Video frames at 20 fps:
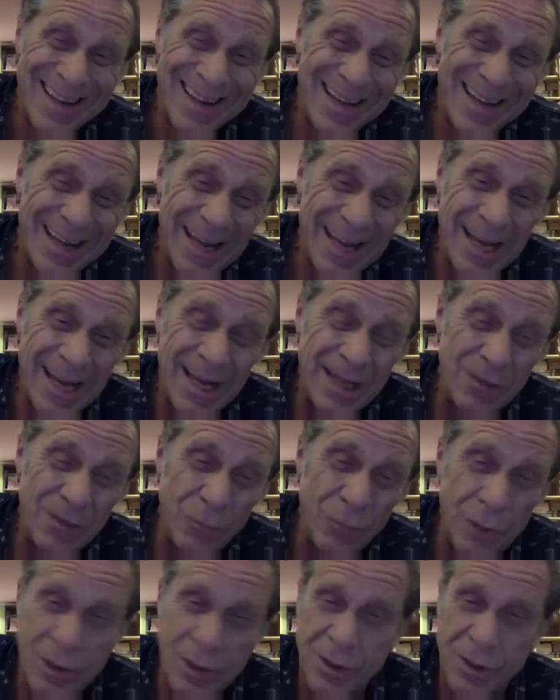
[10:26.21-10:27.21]
And
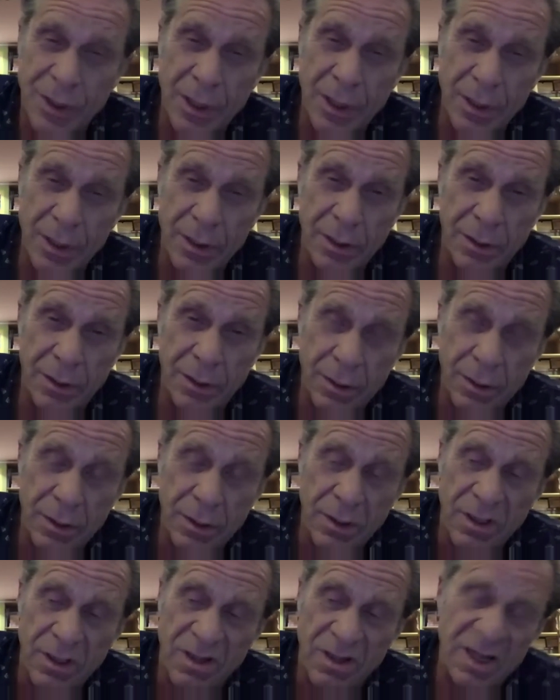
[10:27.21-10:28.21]
we see that
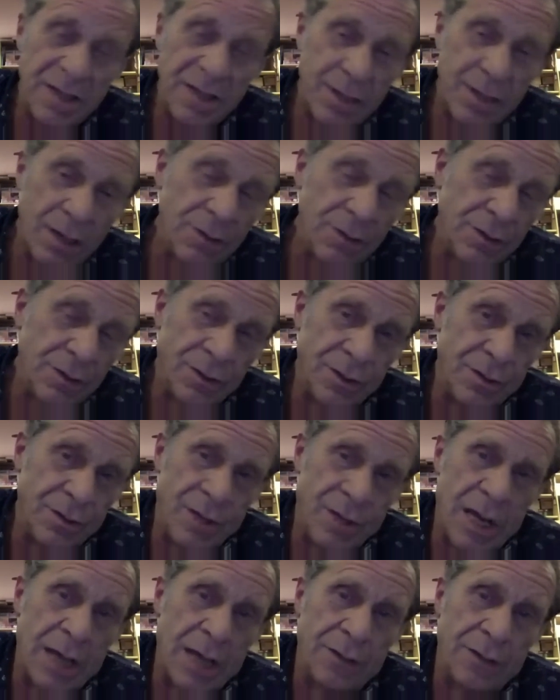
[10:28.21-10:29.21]
they don't do
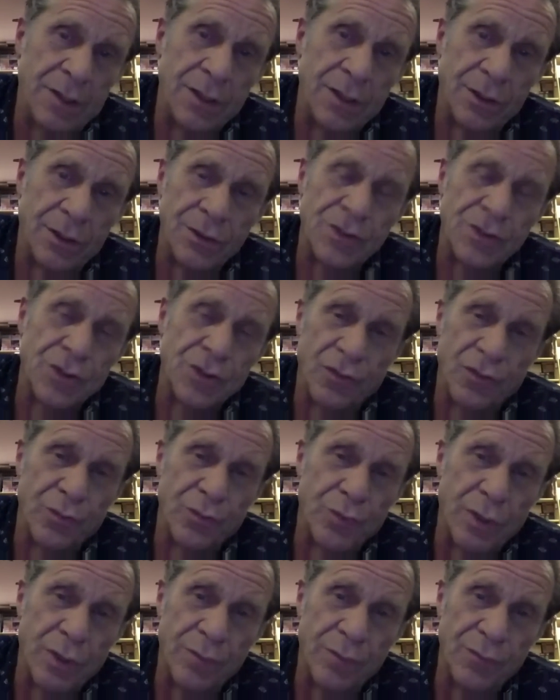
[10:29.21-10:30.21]
that. They don't solve the
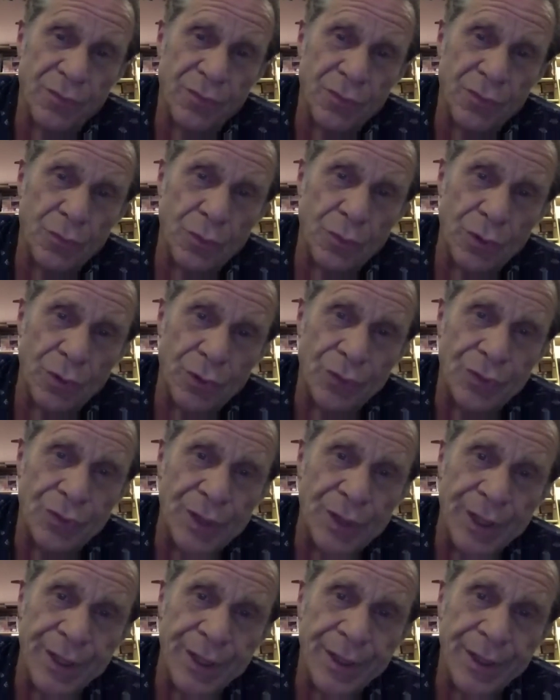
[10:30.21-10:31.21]
problems of the world.
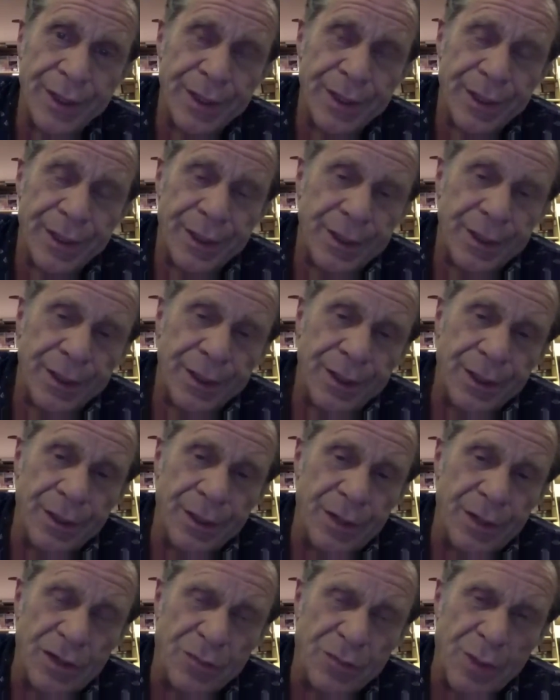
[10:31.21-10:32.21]
They
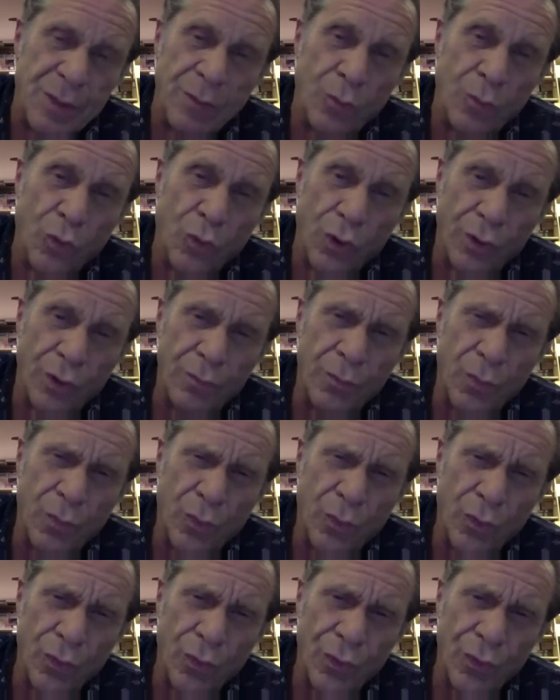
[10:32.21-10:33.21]
spend
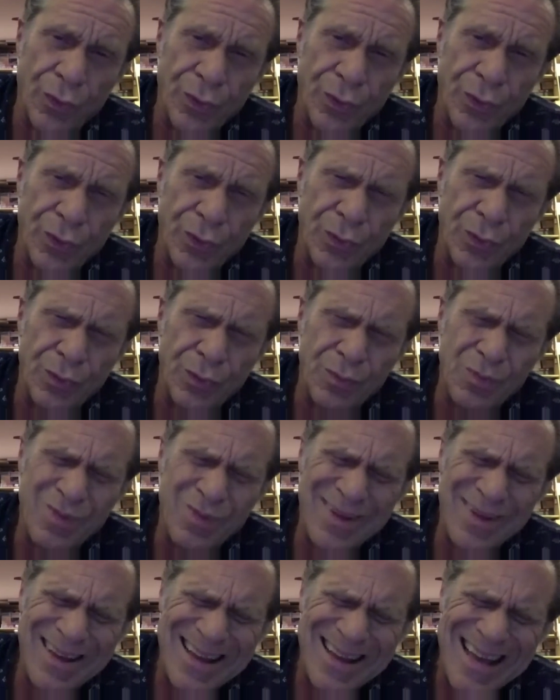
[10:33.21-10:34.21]
more
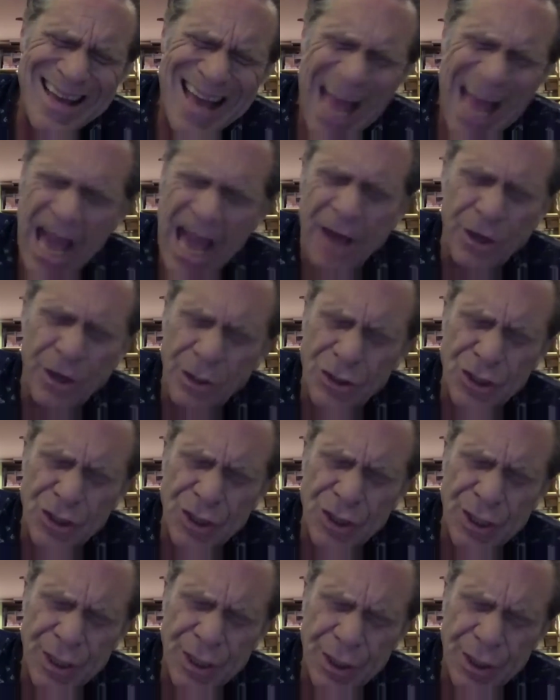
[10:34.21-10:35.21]

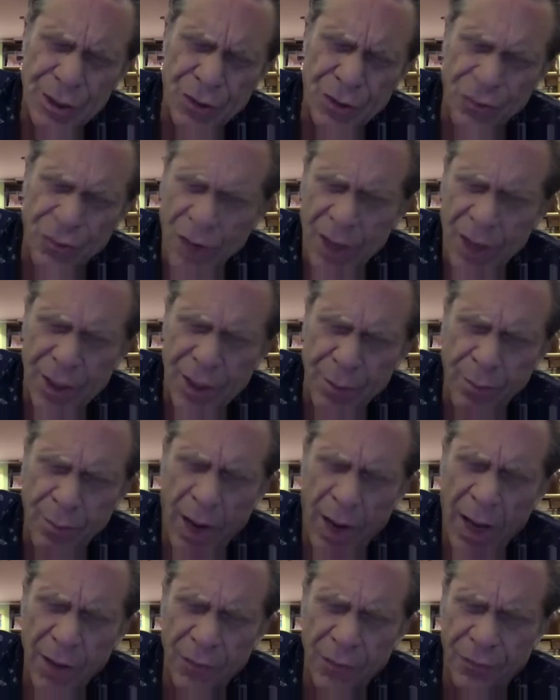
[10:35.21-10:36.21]
energy creating
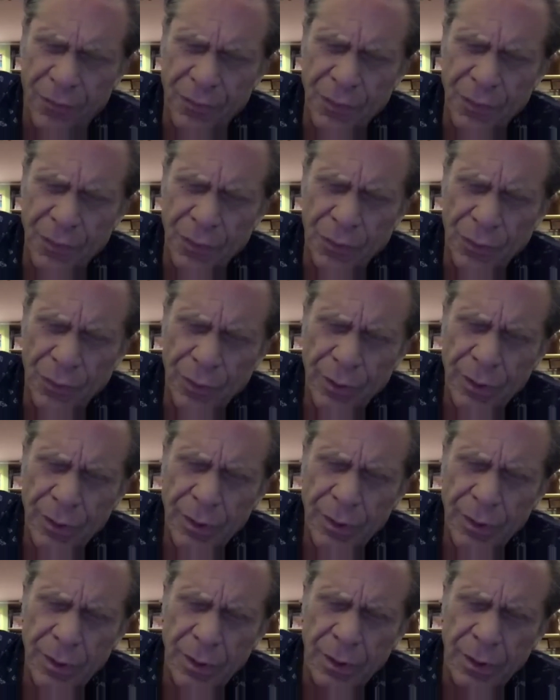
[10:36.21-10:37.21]
biofuel
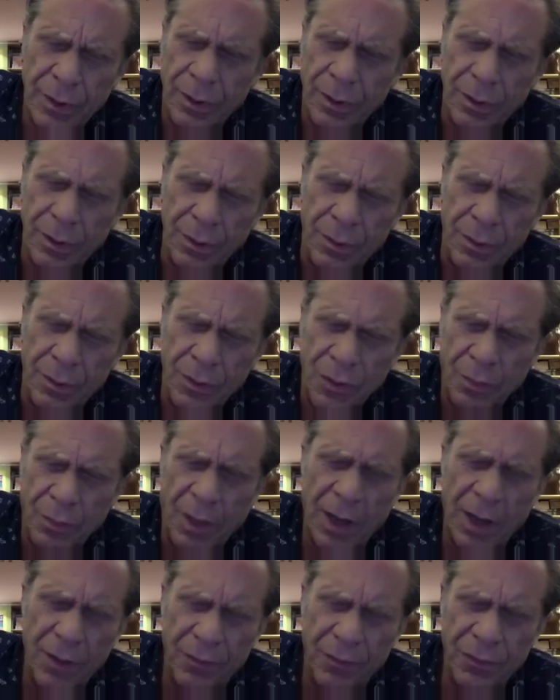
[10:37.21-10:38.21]
than the
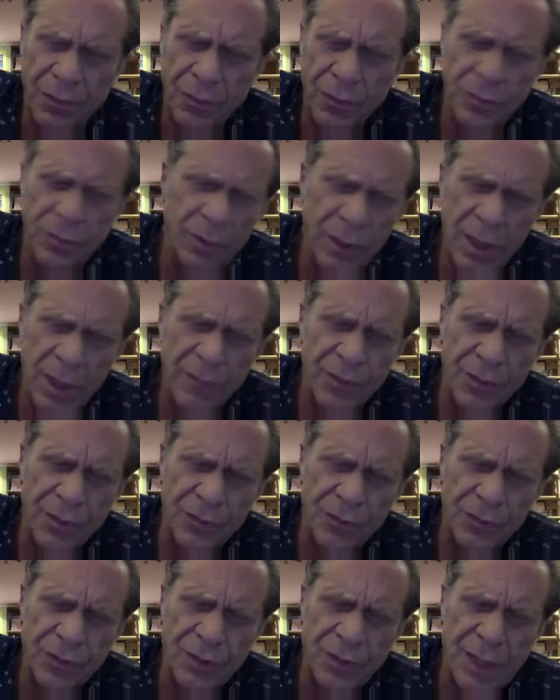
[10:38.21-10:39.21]
biofuel
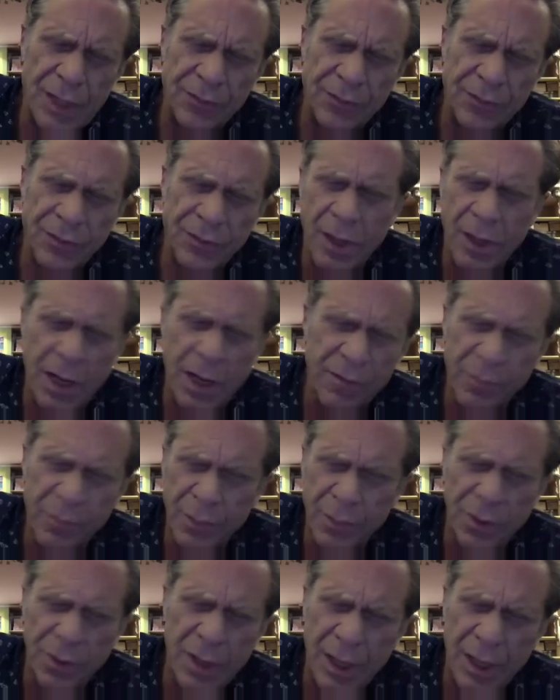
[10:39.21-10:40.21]
delivers. And that's the
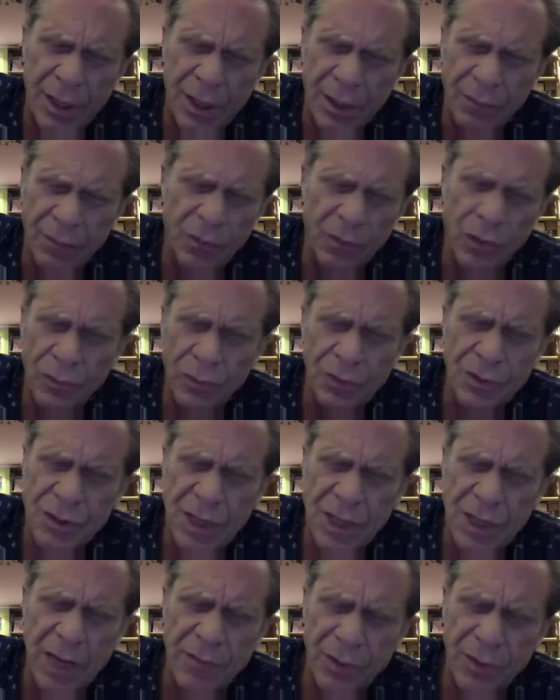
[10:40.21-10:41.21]
government getting involved in
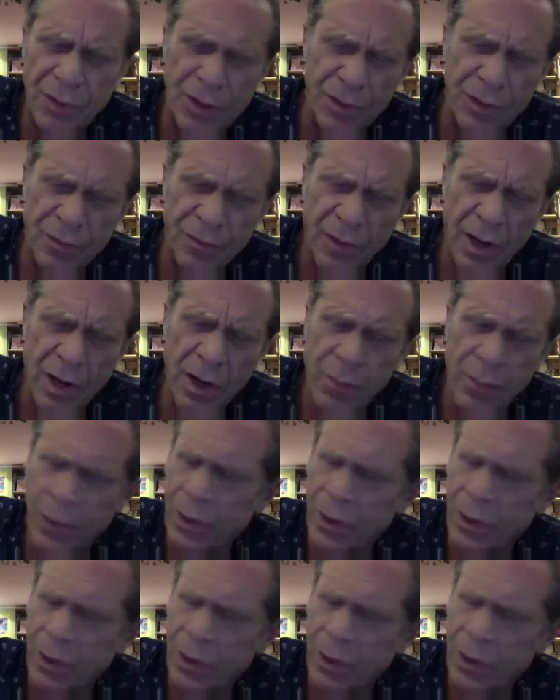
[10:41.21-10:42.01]
saving the environment.